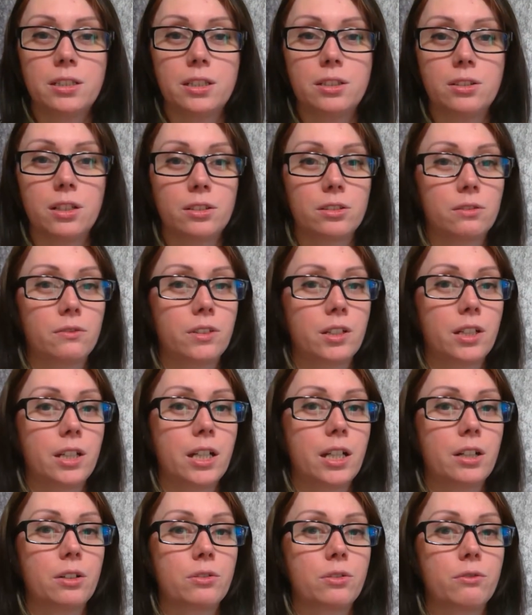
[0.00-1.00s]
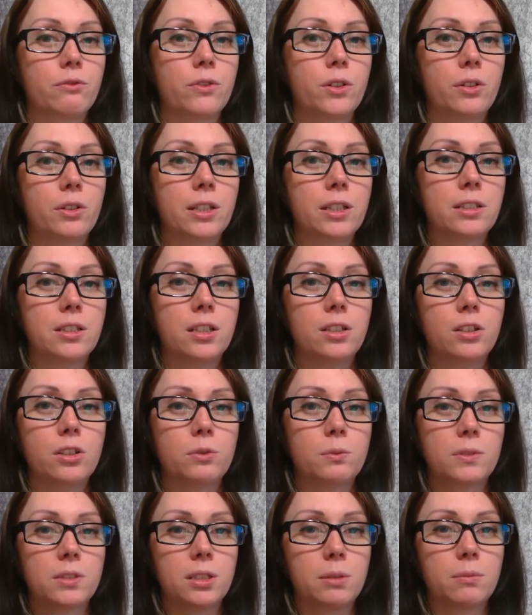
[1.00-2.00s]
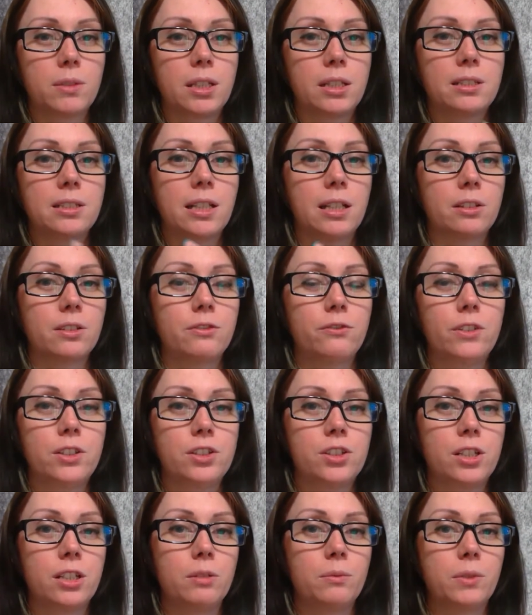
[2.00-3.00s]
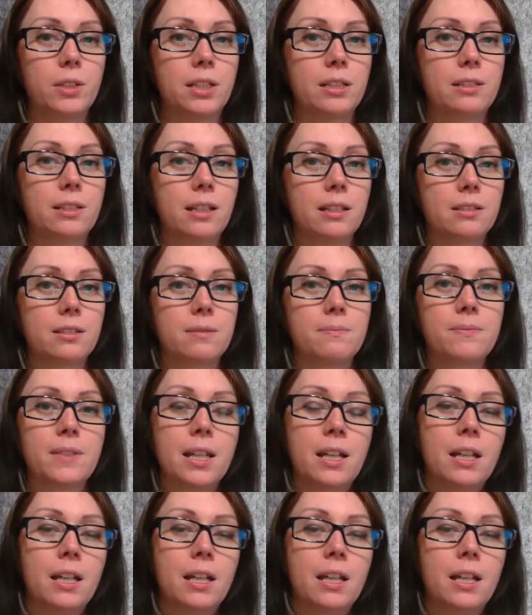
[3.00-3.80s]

He's also very character focused. He knows when something sounds fishy and when it doesn't.